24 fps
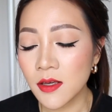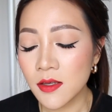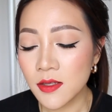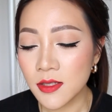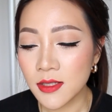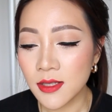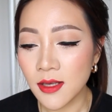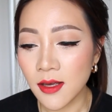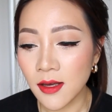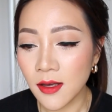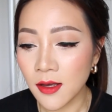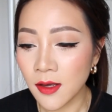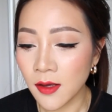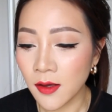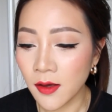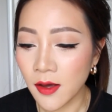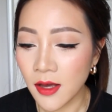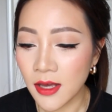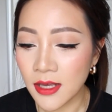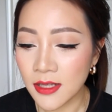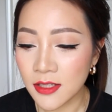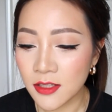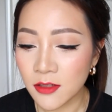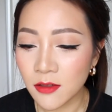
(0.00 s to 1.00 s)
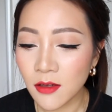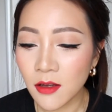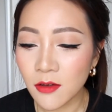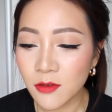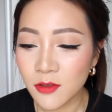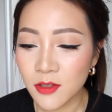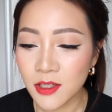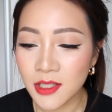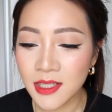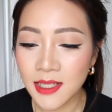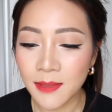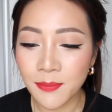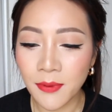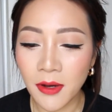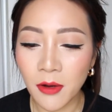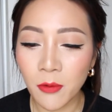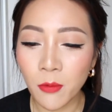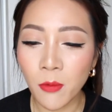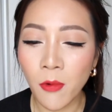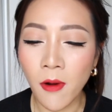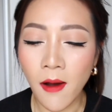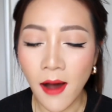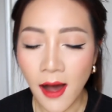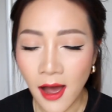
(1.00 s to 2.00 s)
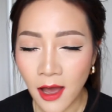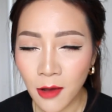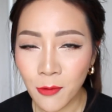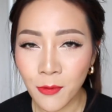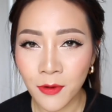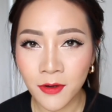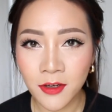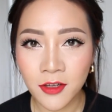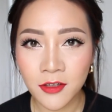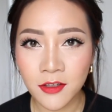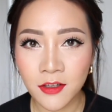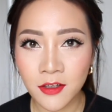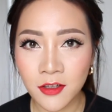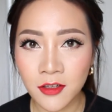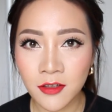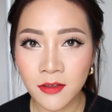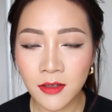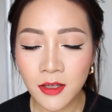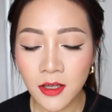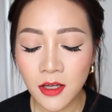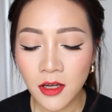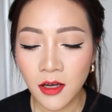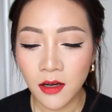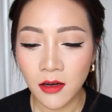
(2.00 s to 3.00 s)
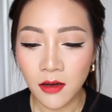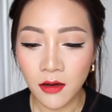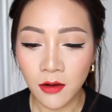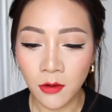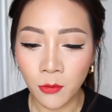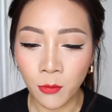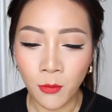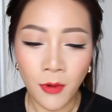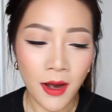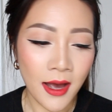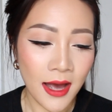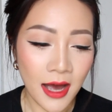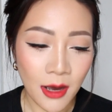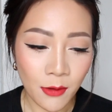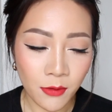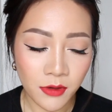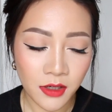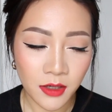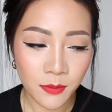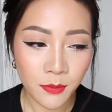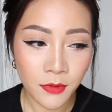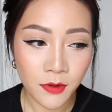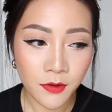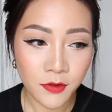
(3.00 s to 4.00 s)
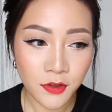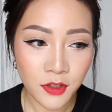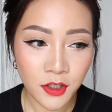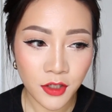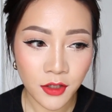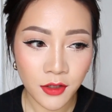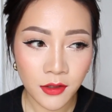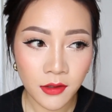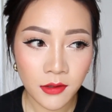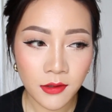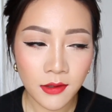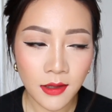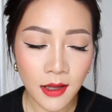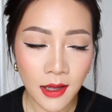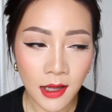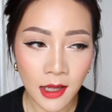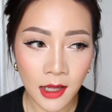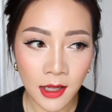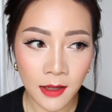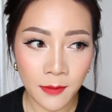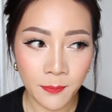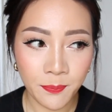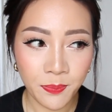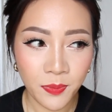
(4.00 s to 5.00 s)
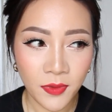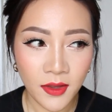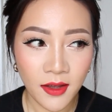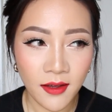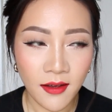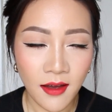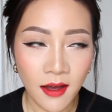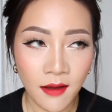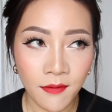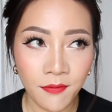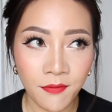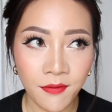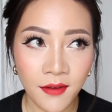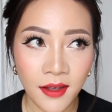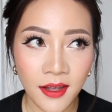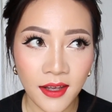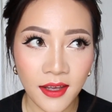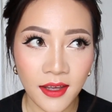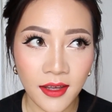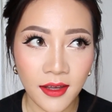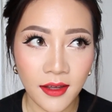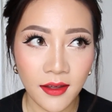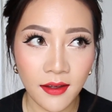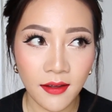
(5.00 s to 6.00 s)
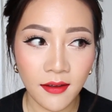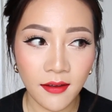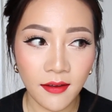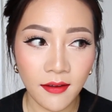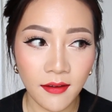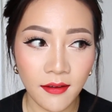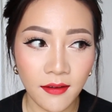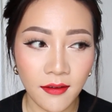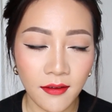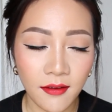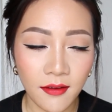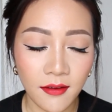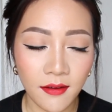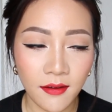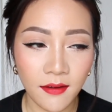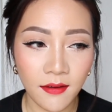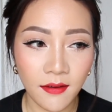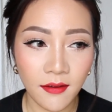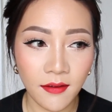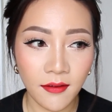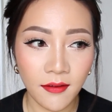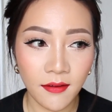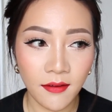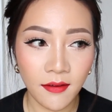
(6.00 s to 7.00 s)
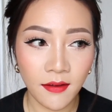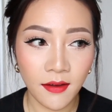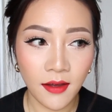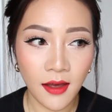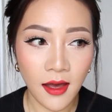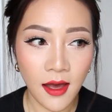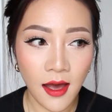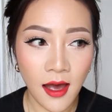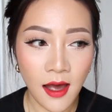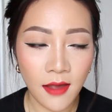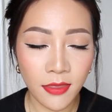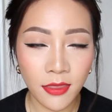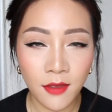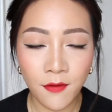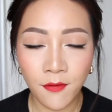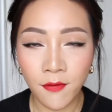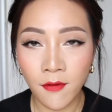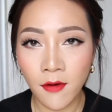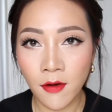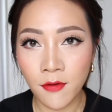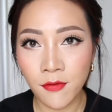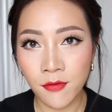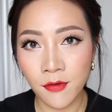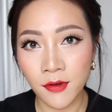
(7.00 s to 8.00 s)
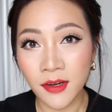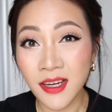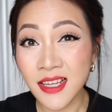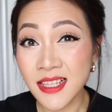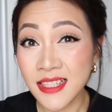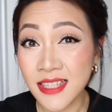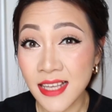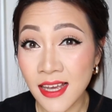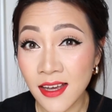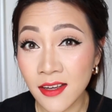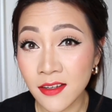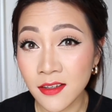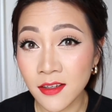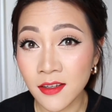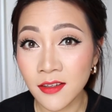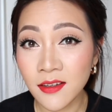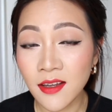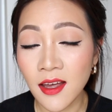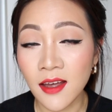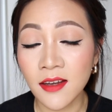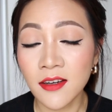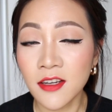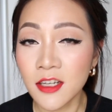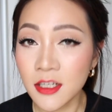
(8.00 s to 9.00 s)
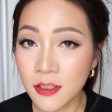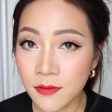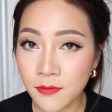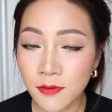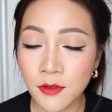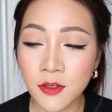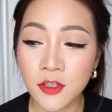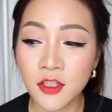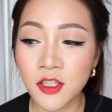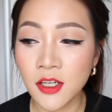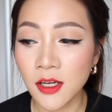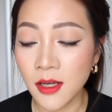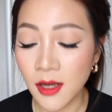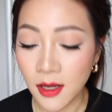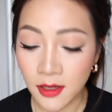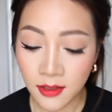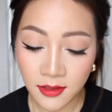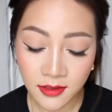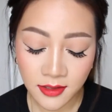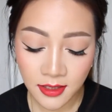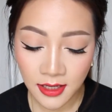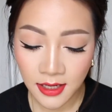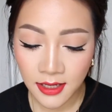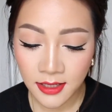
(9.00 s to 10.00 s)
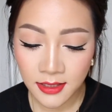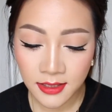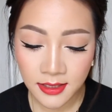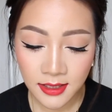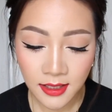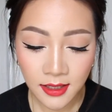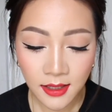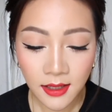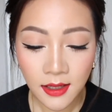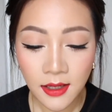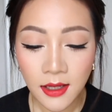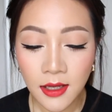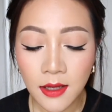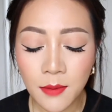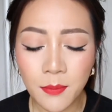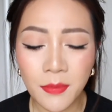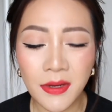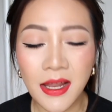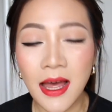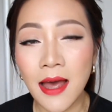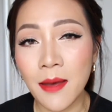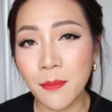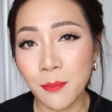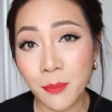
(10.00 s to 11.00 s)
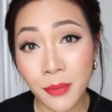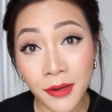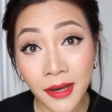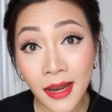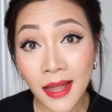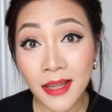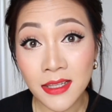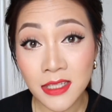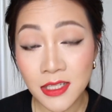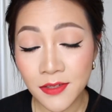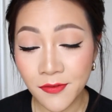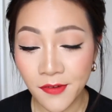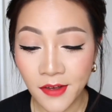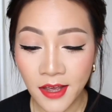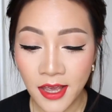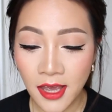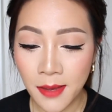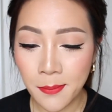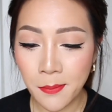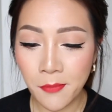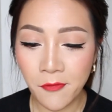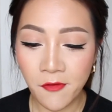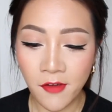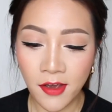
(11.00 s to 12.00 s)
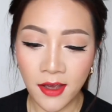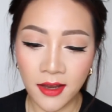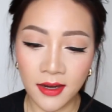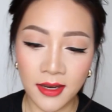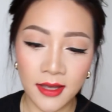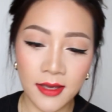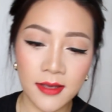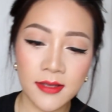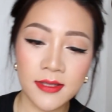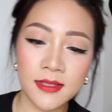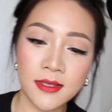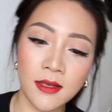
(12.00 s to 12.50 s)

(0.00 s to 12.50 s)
So it's not just about what I want to do or where I want to move to. I think at the forefront is Aiden and his future and his plans for him, really.